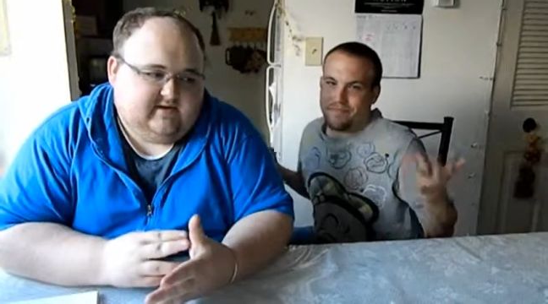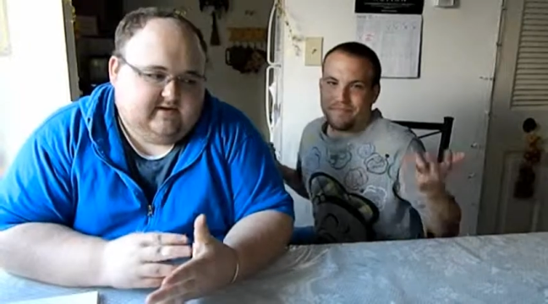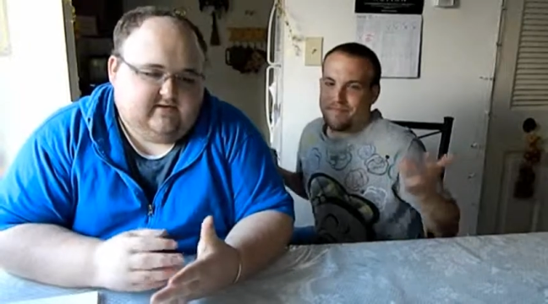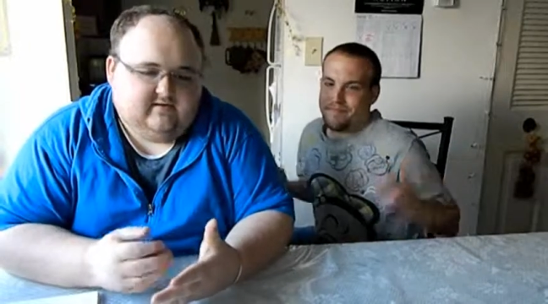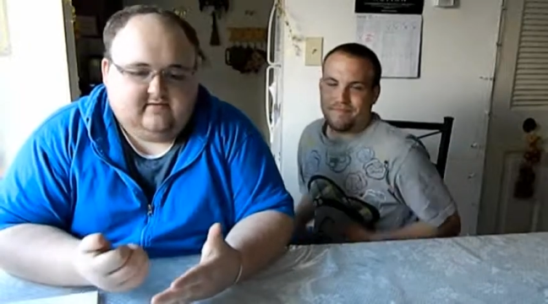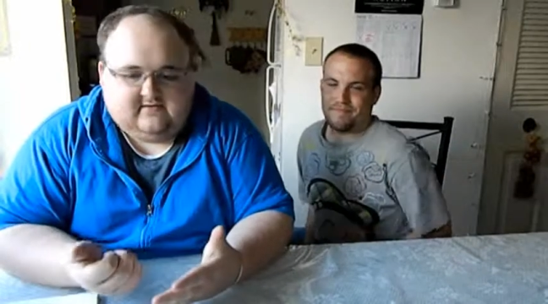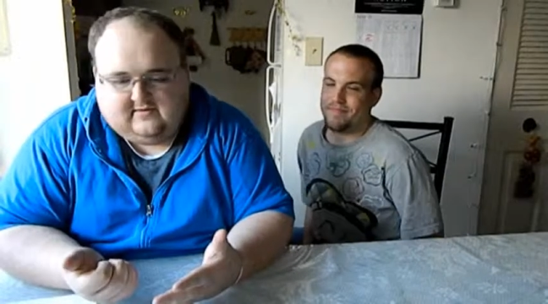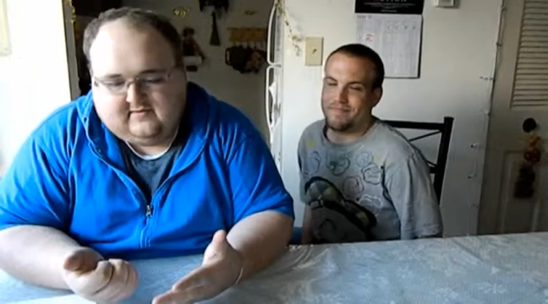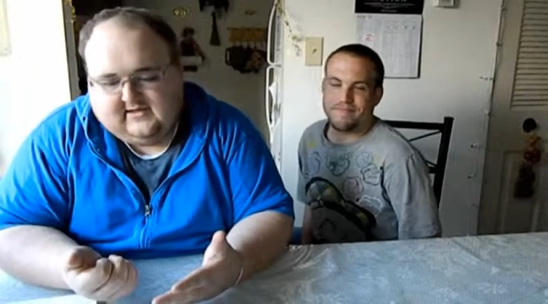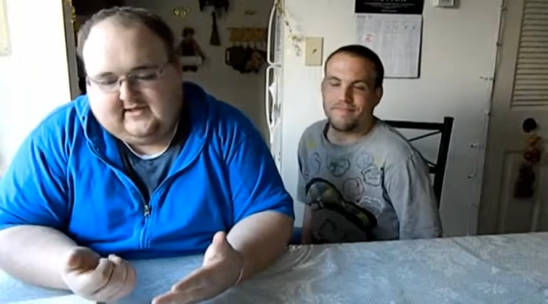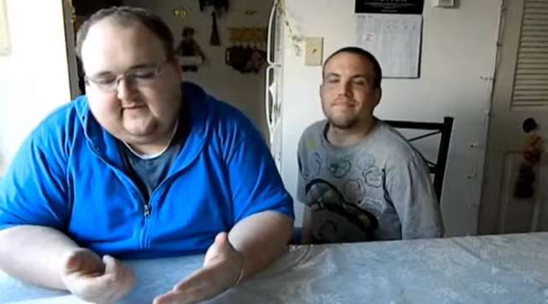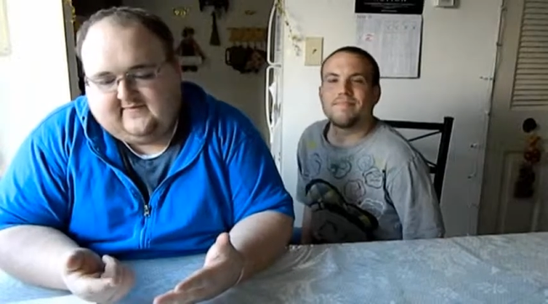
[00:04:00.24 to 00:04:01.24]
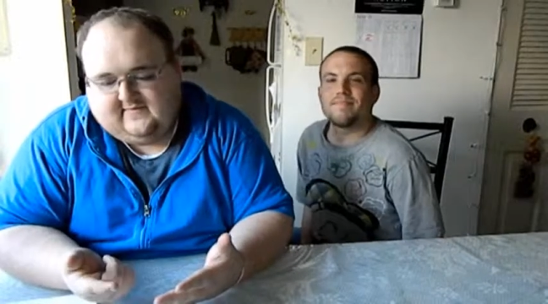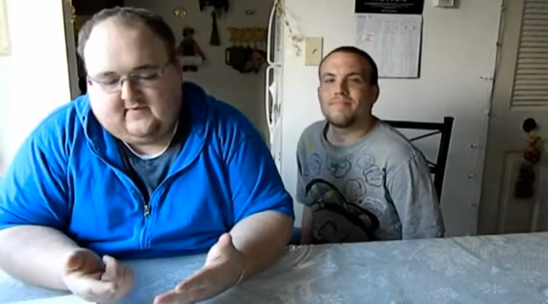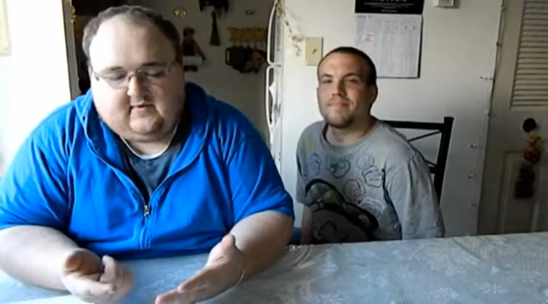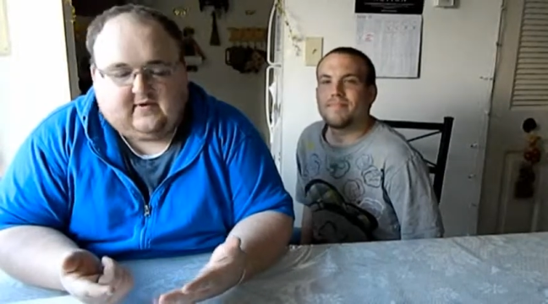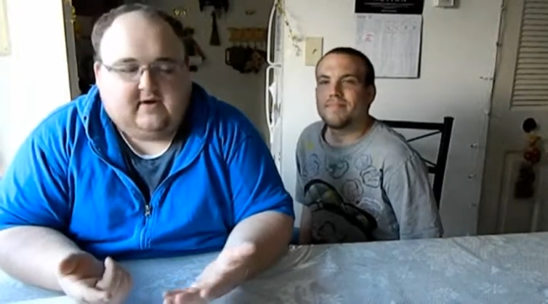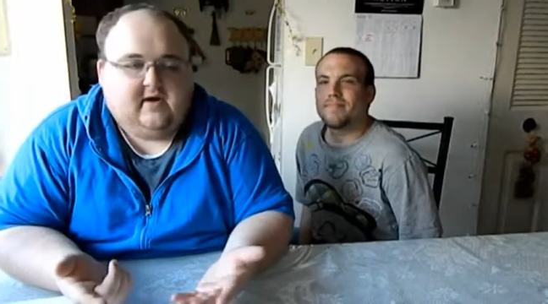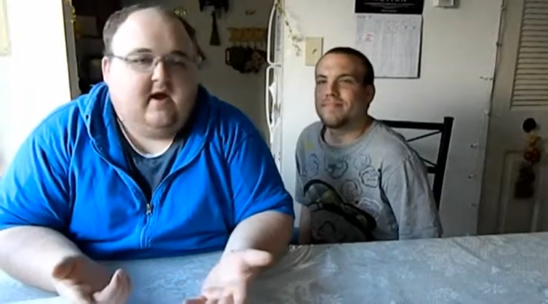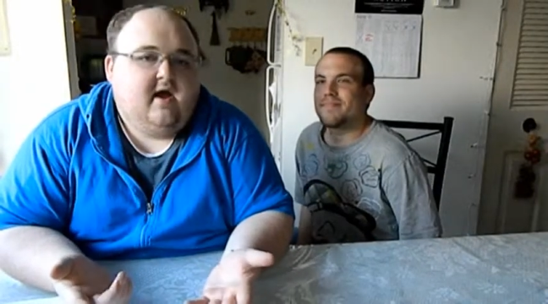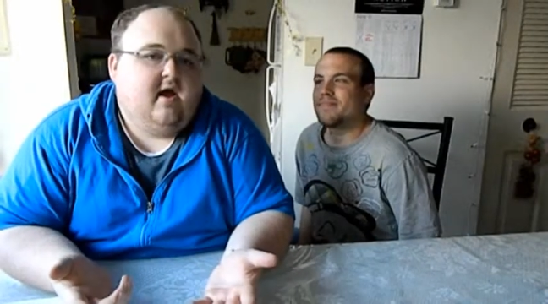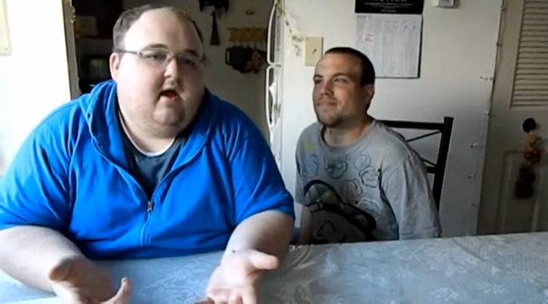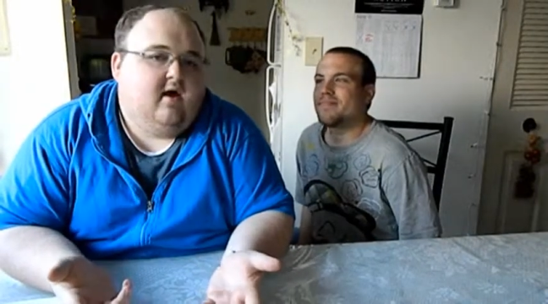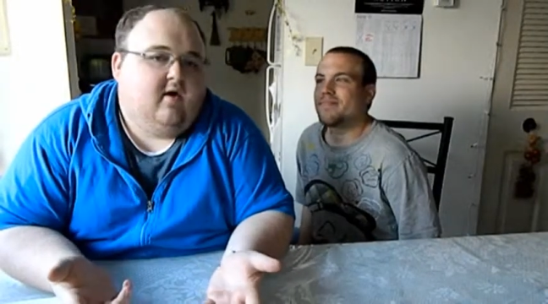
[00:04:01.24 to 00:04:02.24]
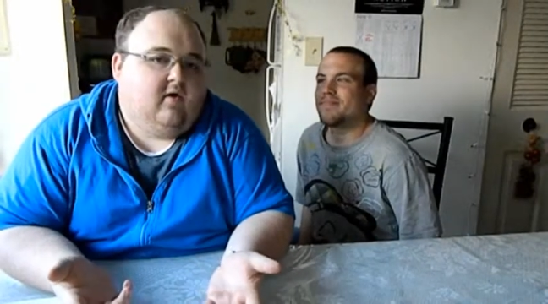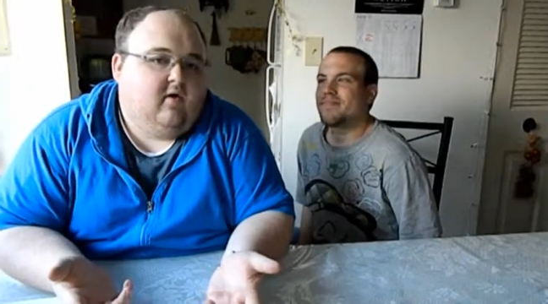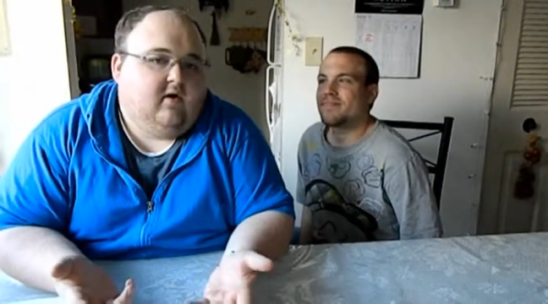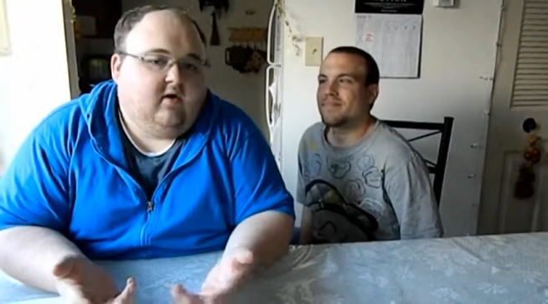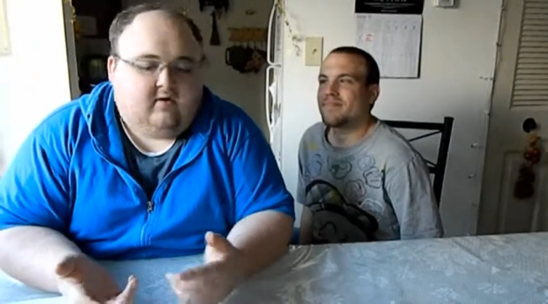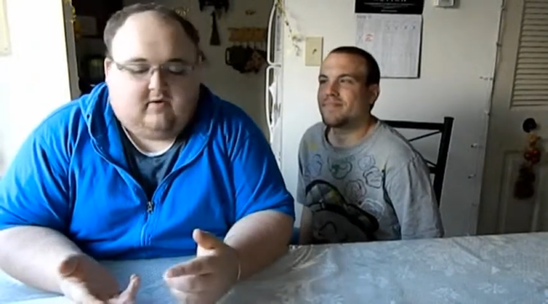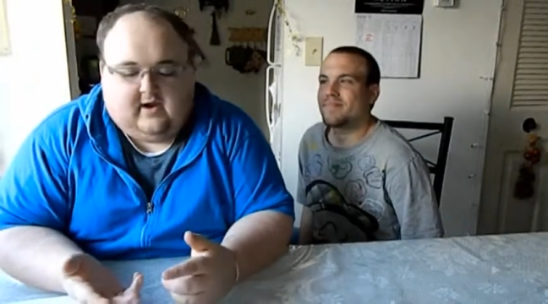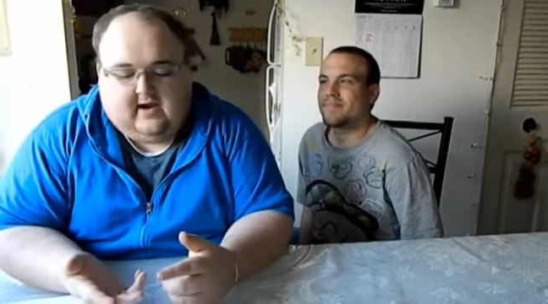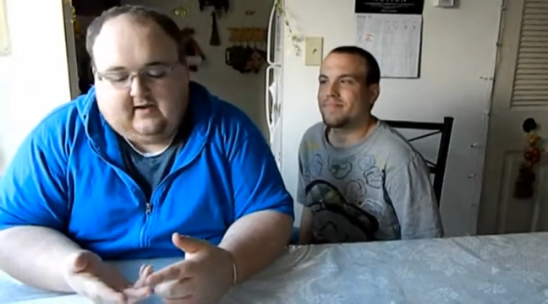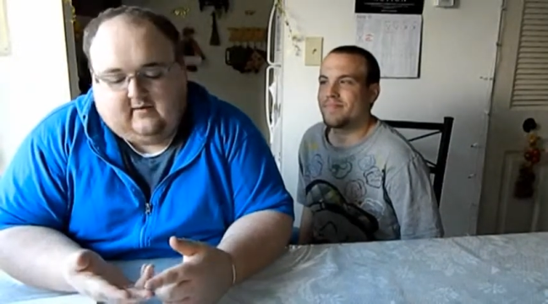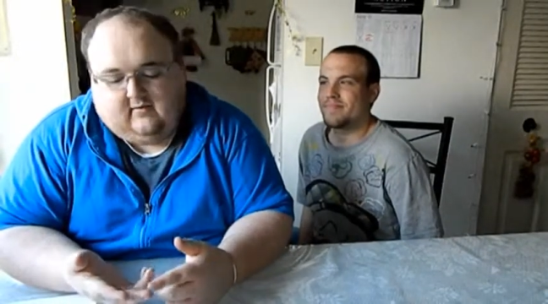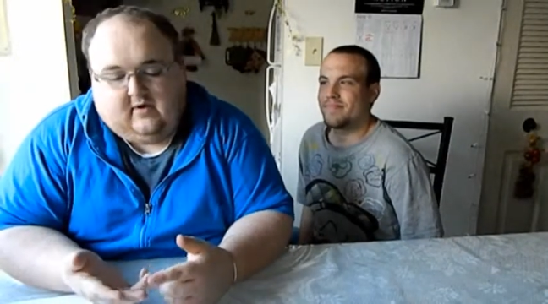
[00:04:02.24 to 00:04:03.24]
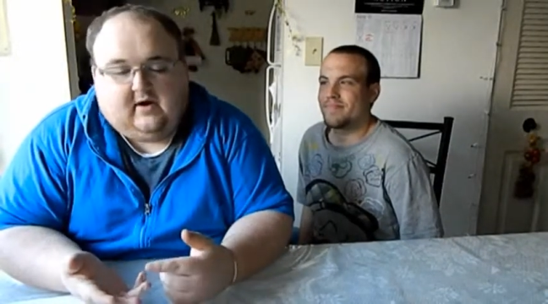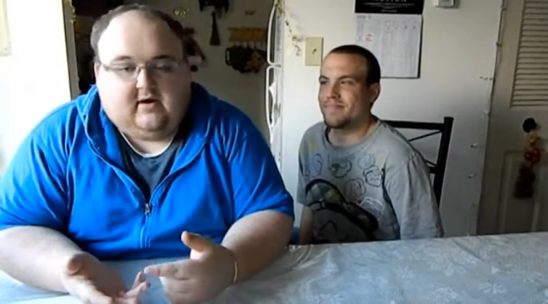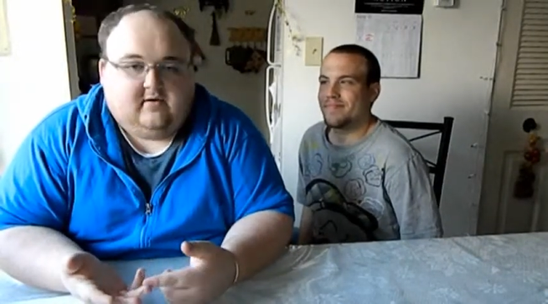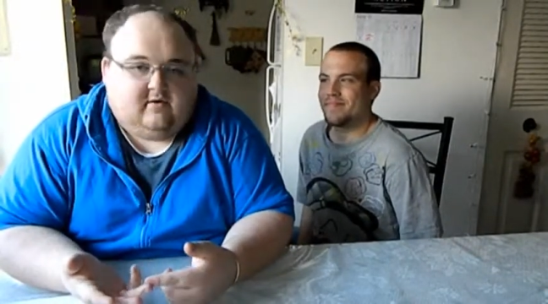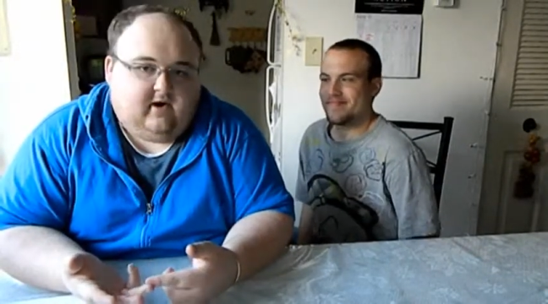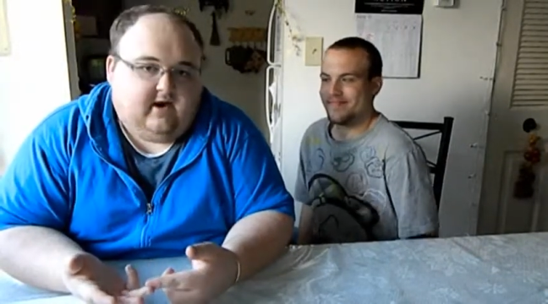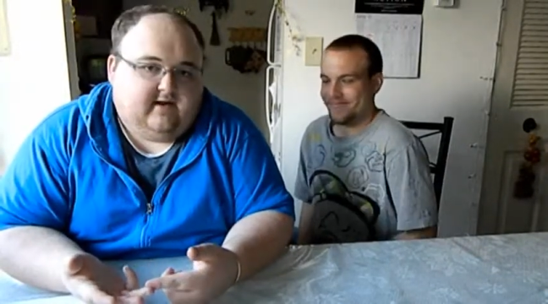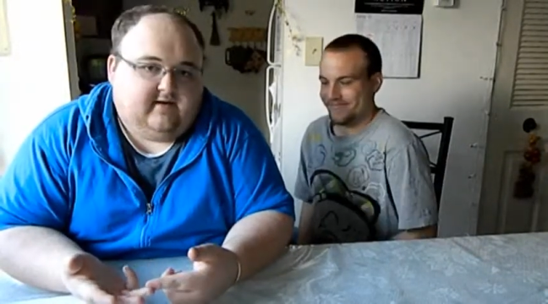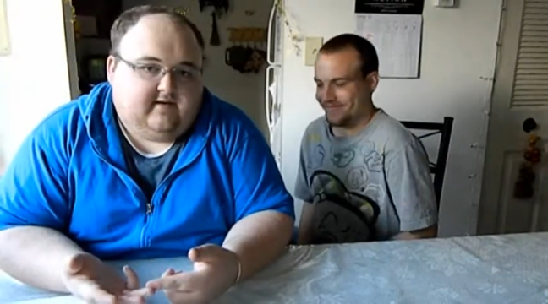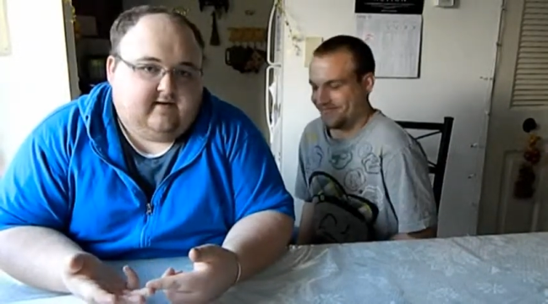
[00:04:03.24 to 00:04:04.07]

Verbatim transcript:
Speaker 1: two, three, four. Or Crank 1, Crank